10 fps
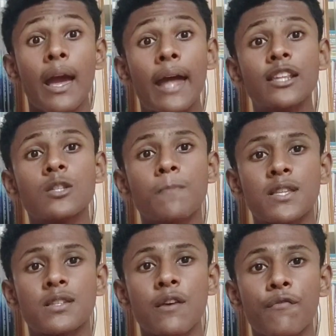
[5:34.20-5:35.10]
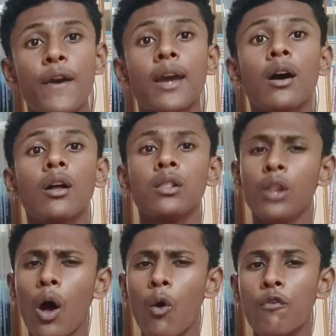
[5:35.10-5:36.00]
and in specific
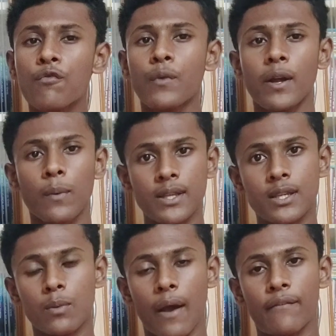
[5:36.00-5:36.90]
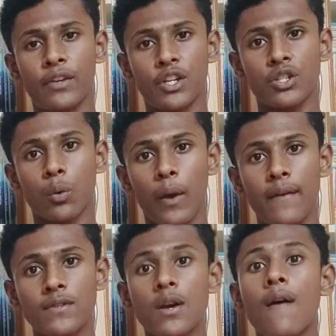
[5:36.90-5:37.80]
low frequency gravitational
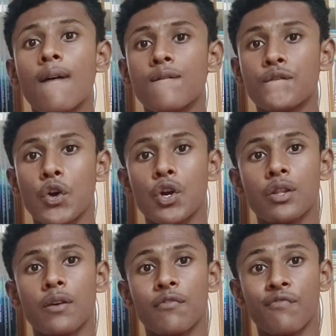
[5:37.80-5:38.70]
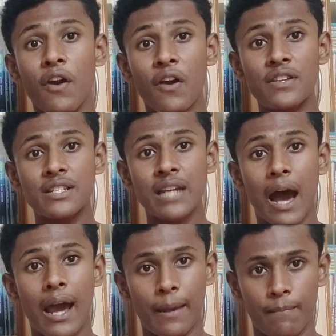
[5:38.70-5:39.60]
waves for the first
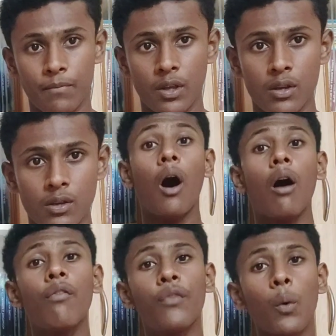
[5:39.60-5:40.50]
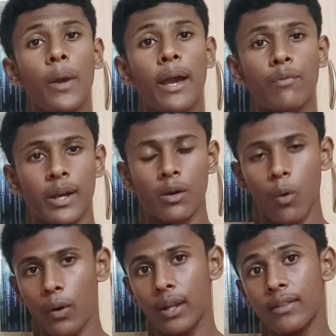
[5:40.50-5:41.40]
time. Although we have
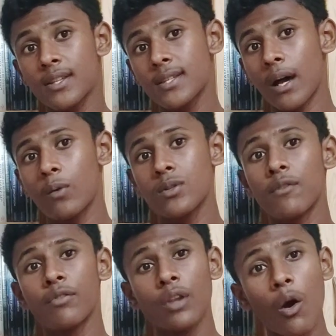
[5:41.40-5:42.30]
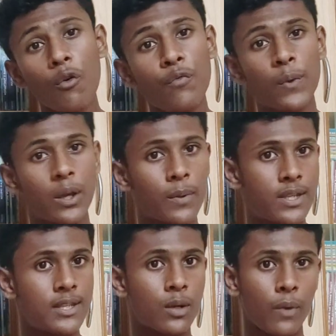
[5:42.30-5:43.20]
recorded the sounds of low
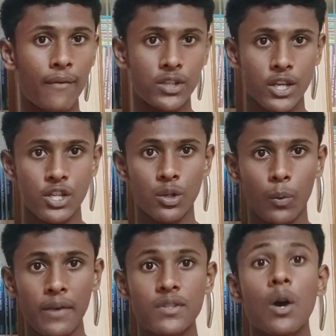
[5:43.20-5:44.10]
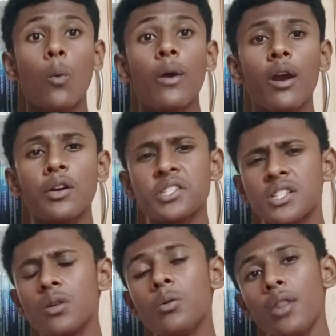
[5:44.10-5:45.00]
frequency gravitational waves, we are
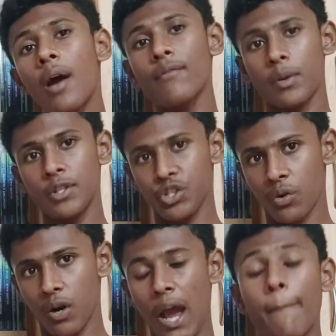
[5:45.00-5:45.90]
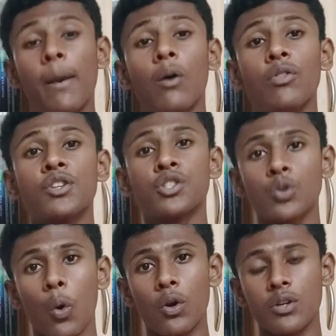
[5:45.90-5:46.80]
still not very sure about the
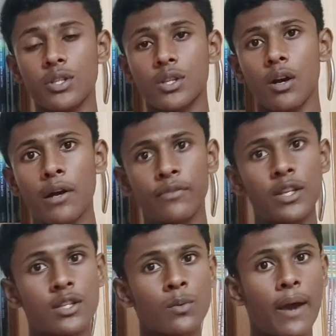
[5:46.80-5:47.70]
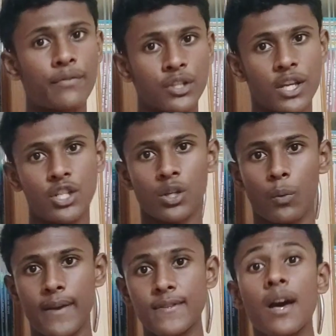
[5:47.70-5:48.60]
source of these
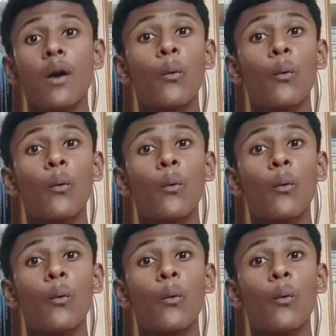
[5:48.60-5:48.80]
gravitational waves.